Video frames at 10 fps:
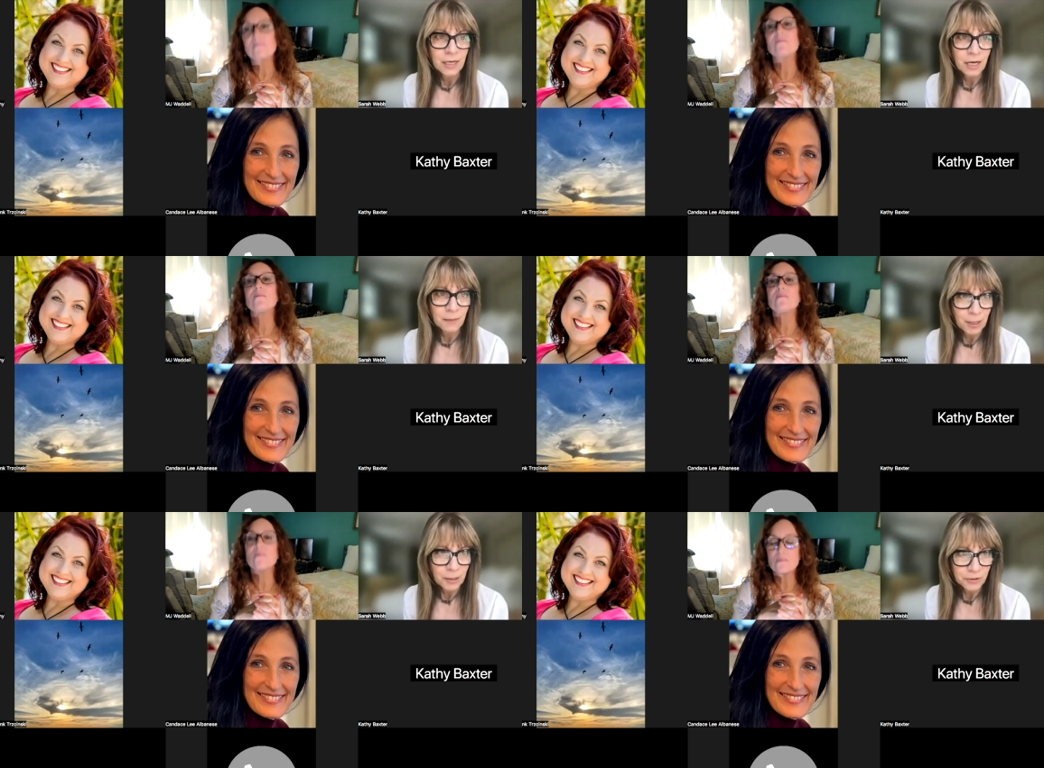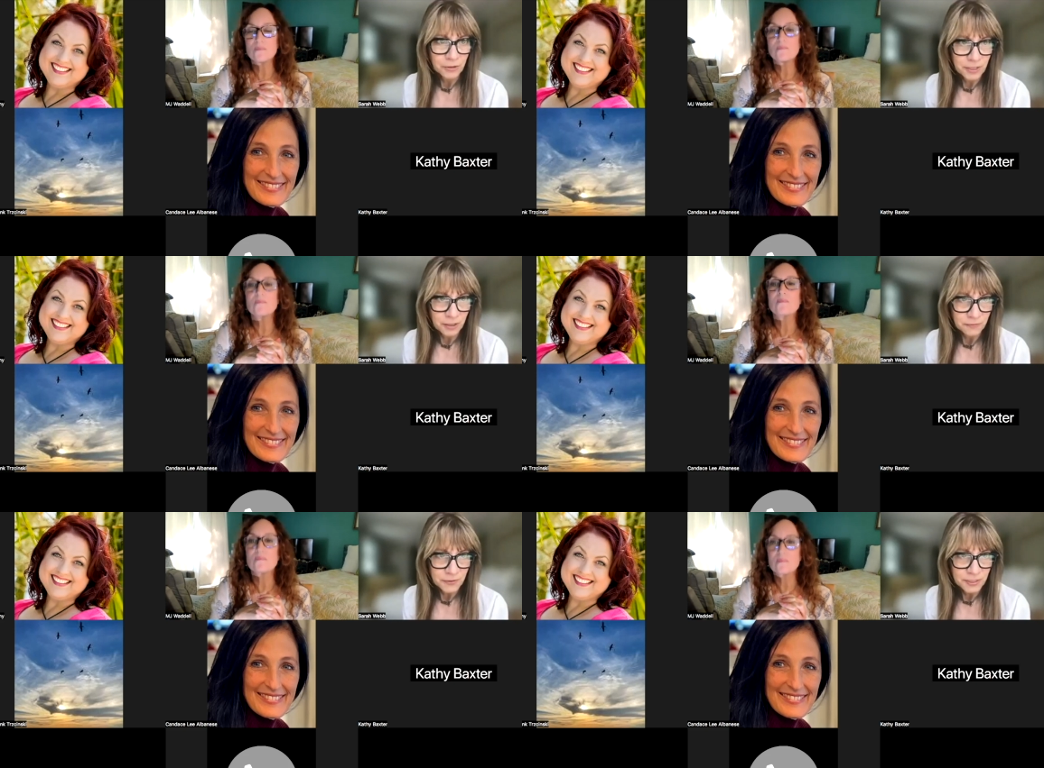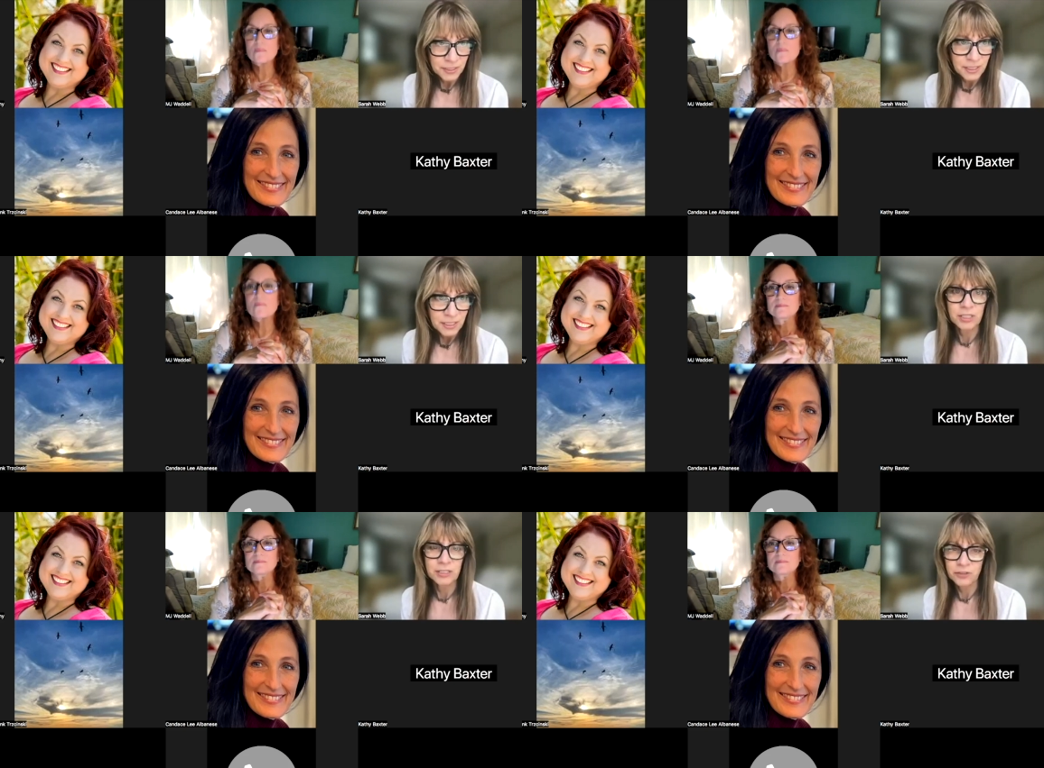Speaker 1: about ourselves
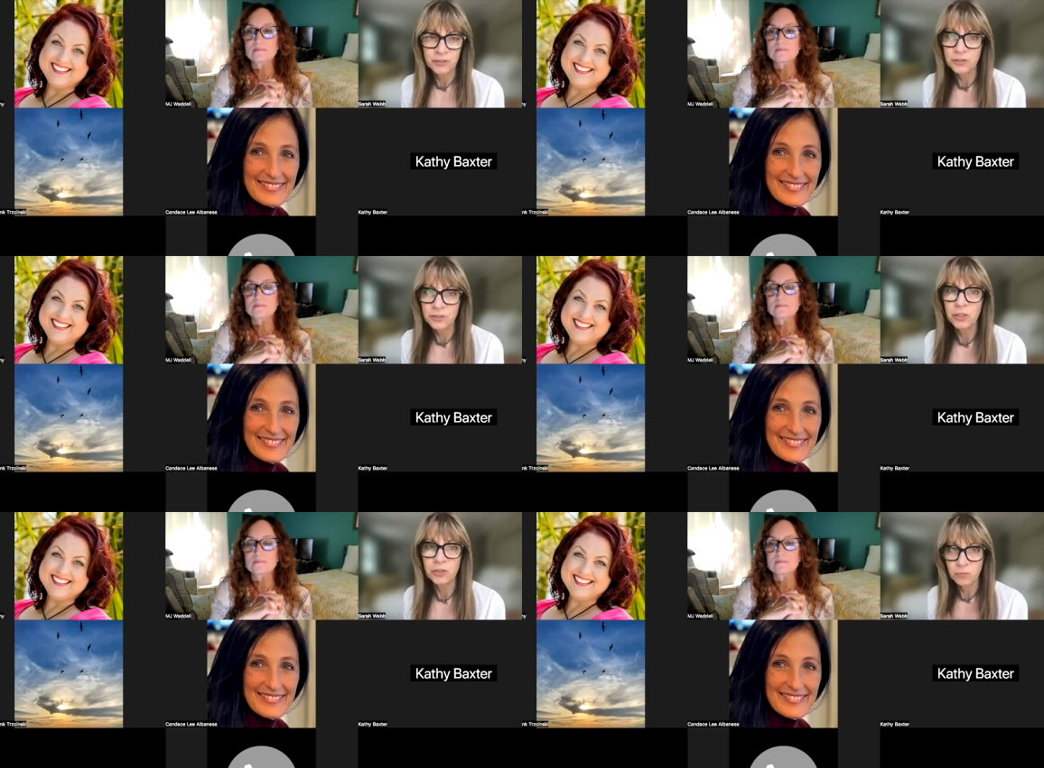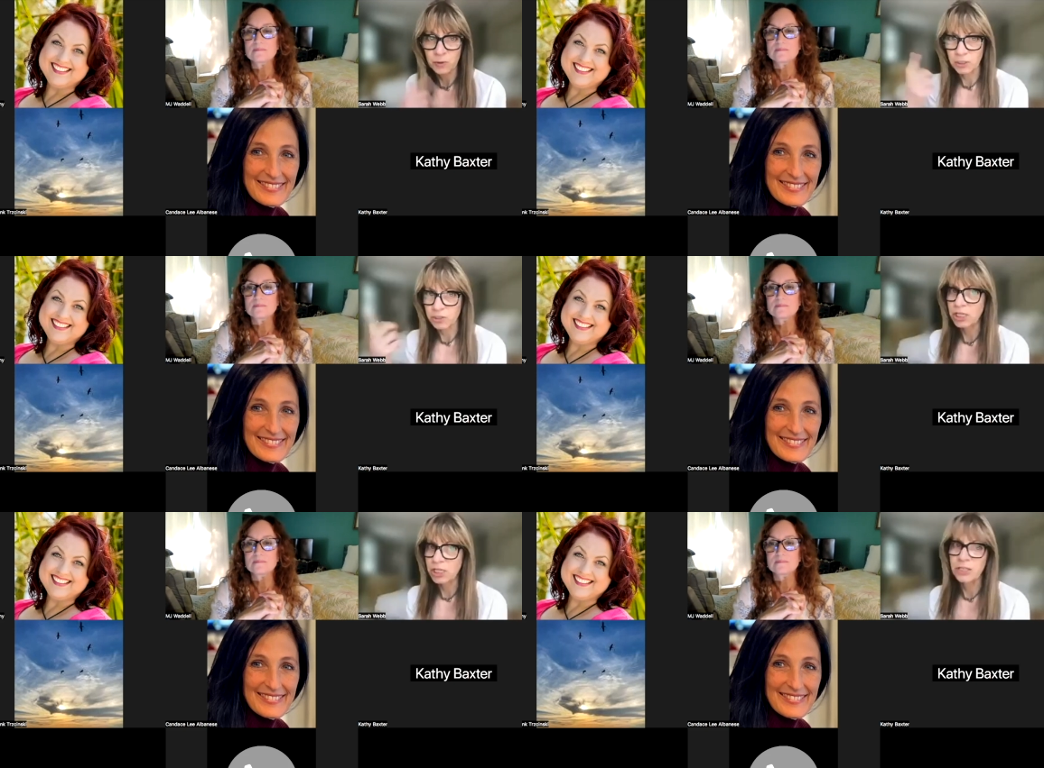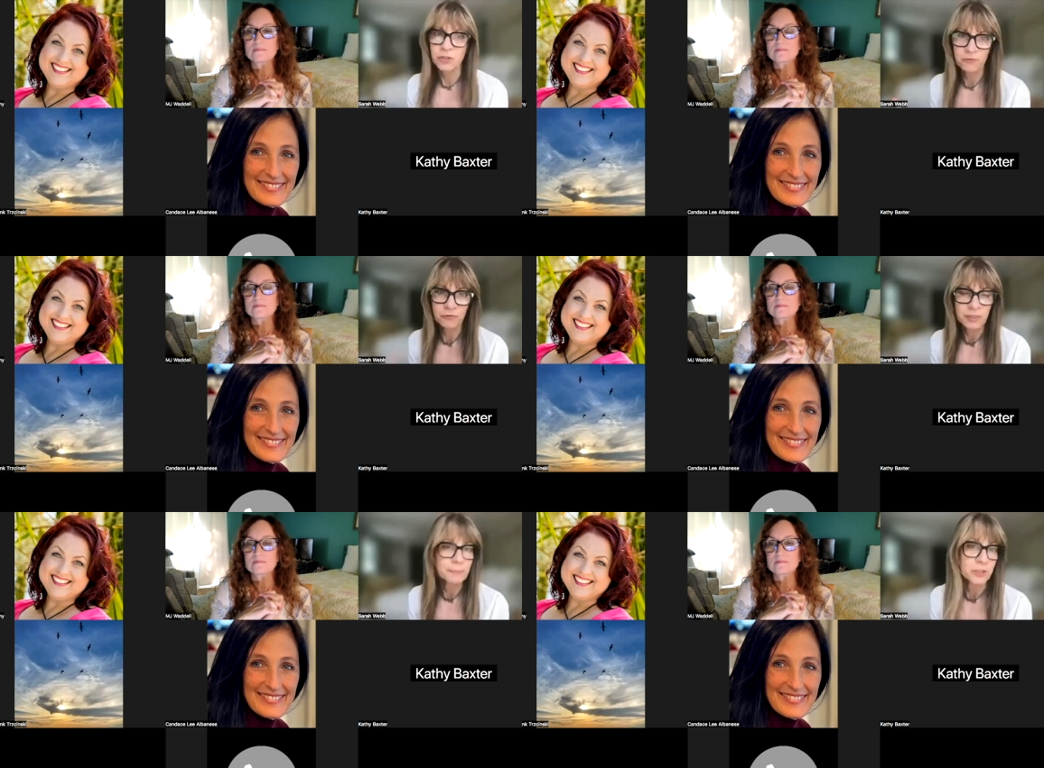is starting to really change to
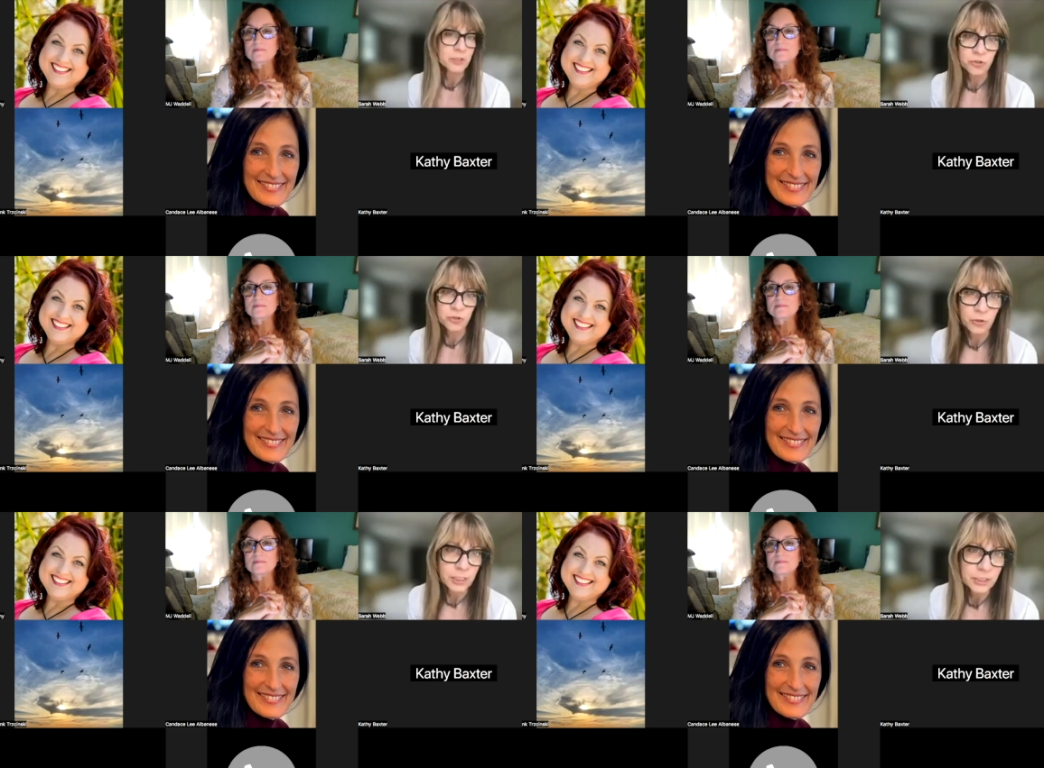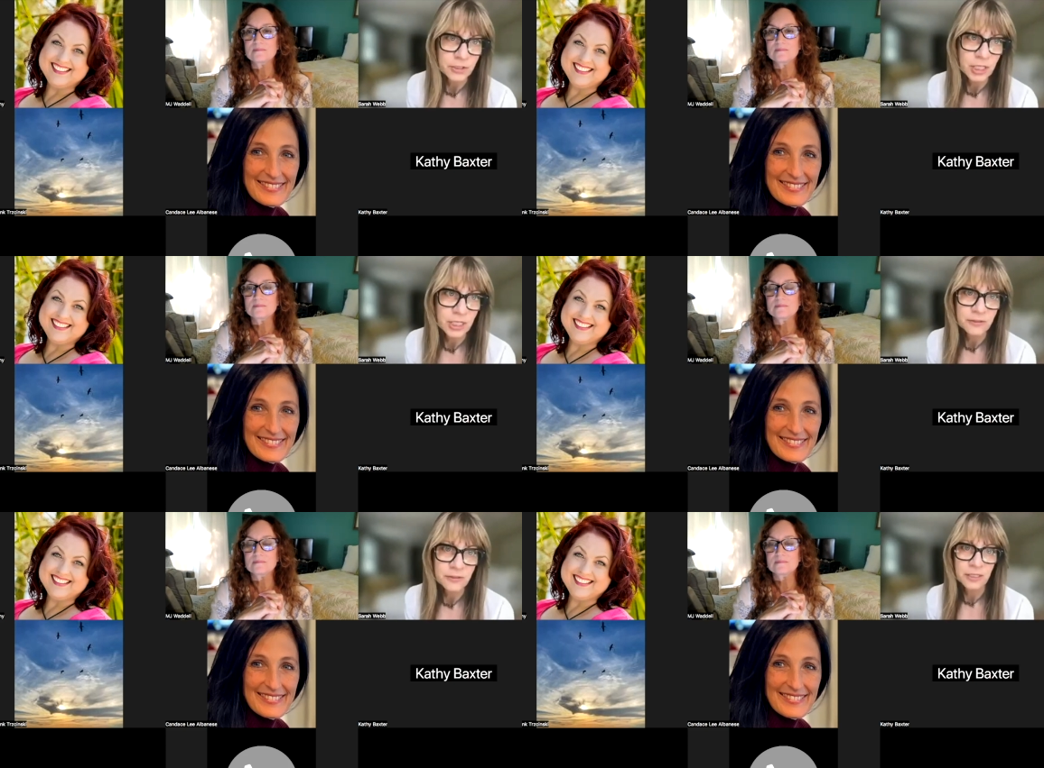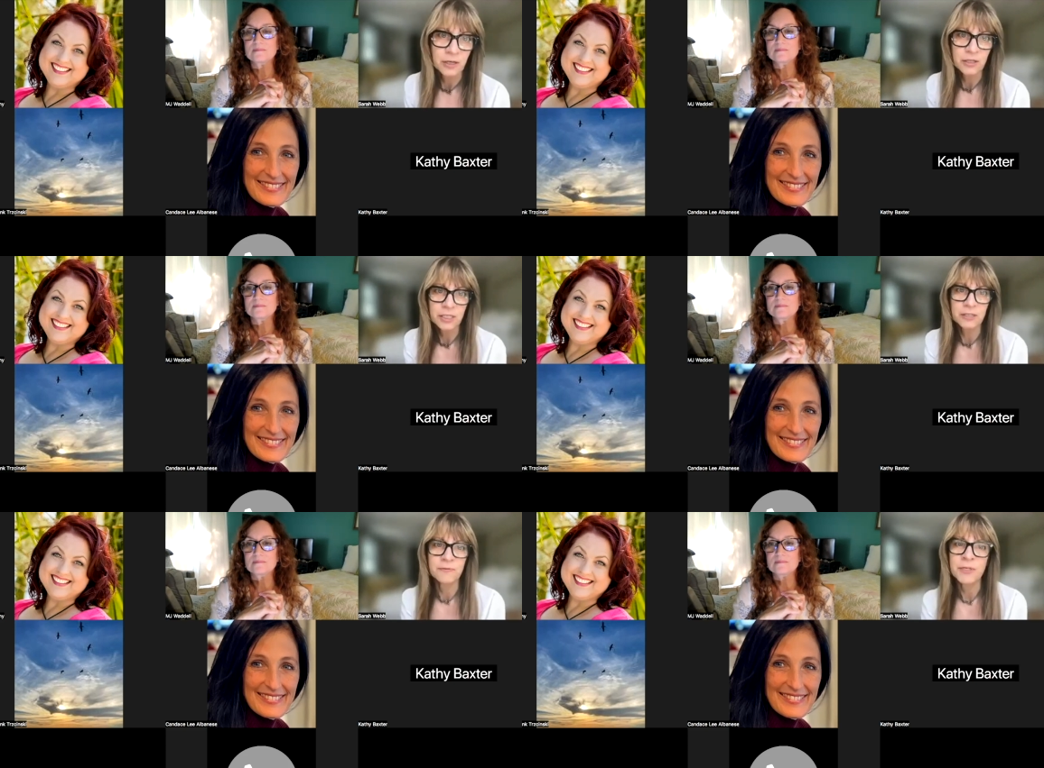flip the story to change the
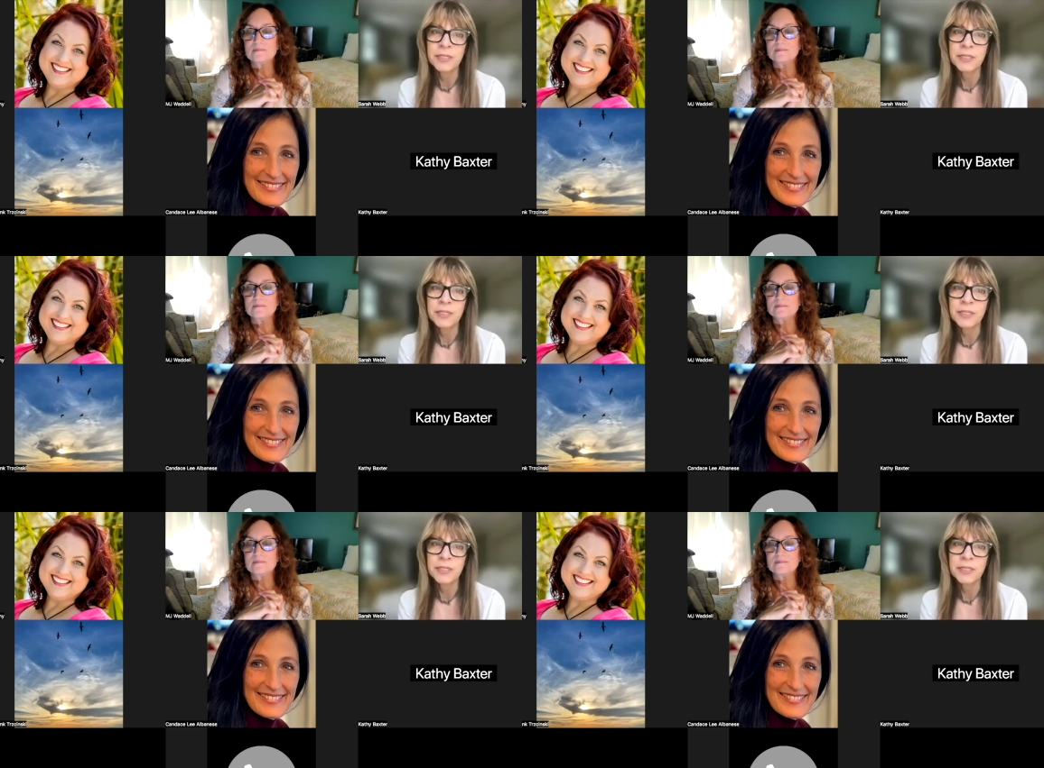narrative